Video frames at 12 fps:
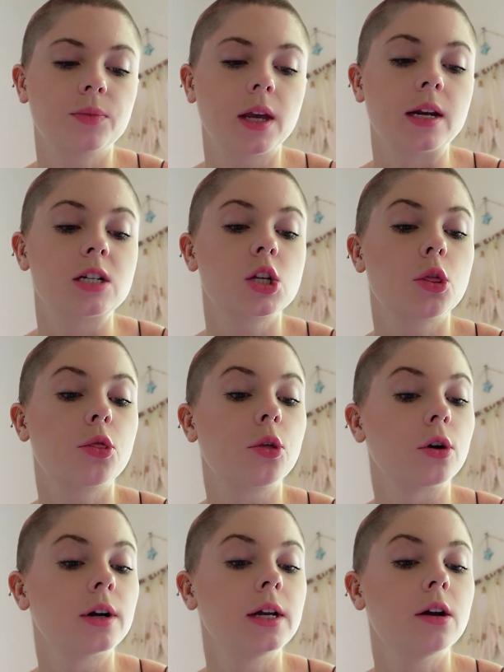It is
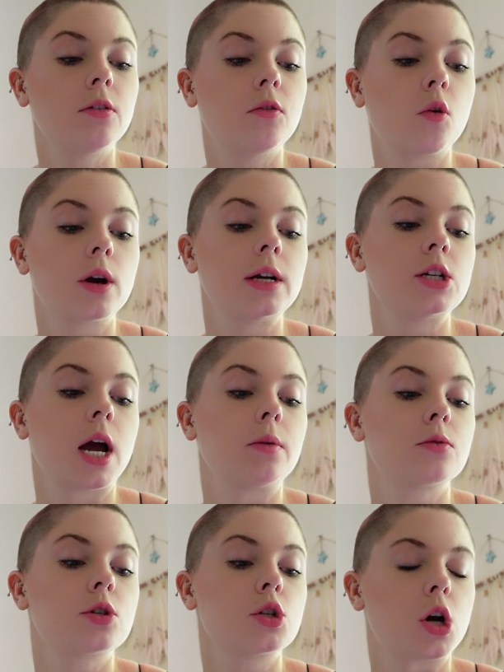30 to 40
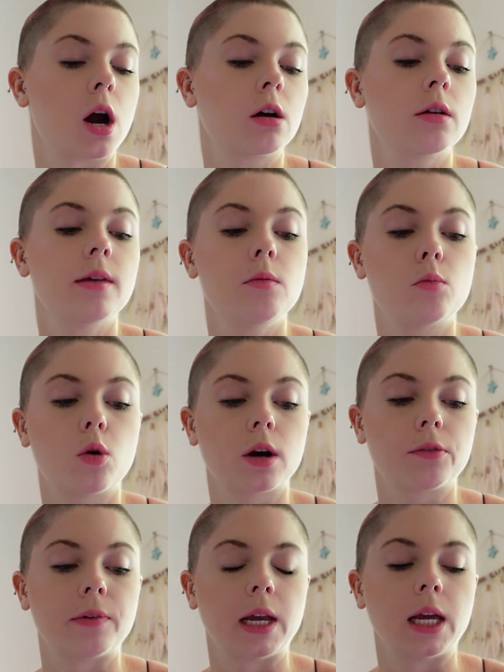times stronger than
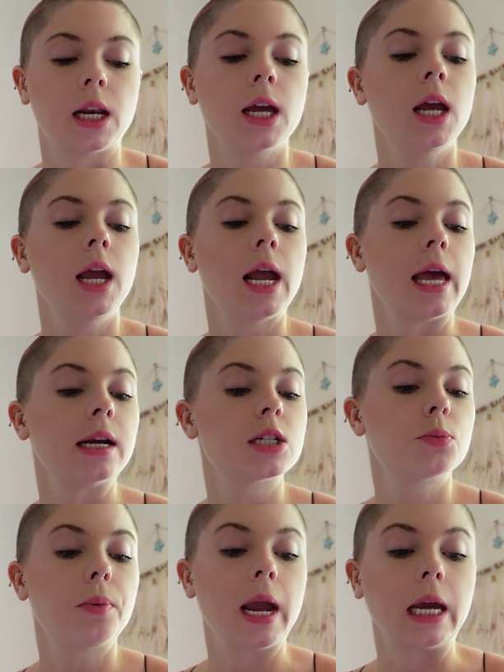morphine in its
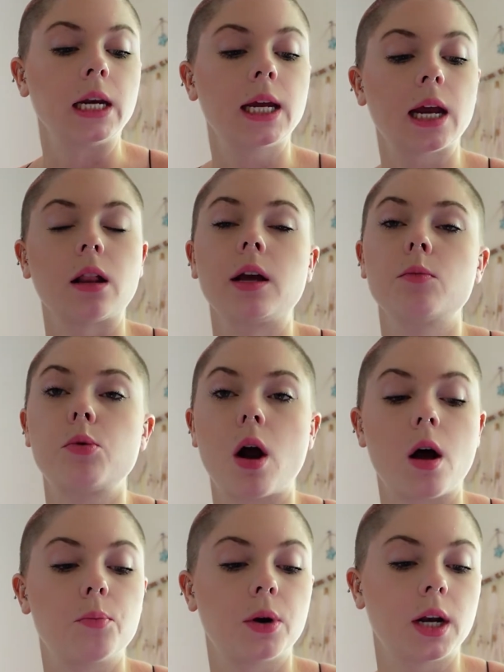pain-killing
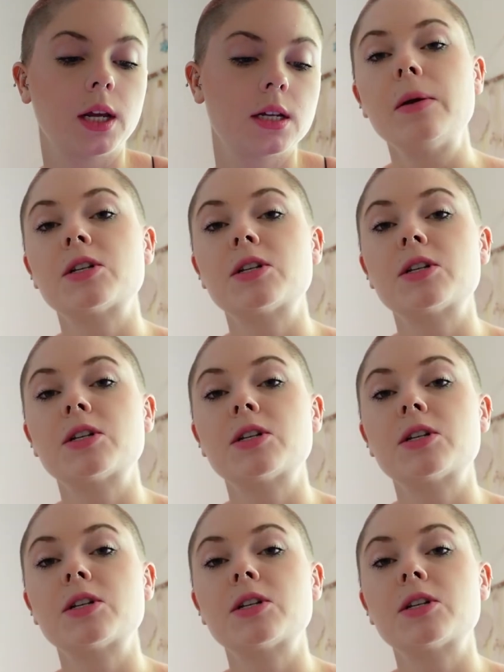properties.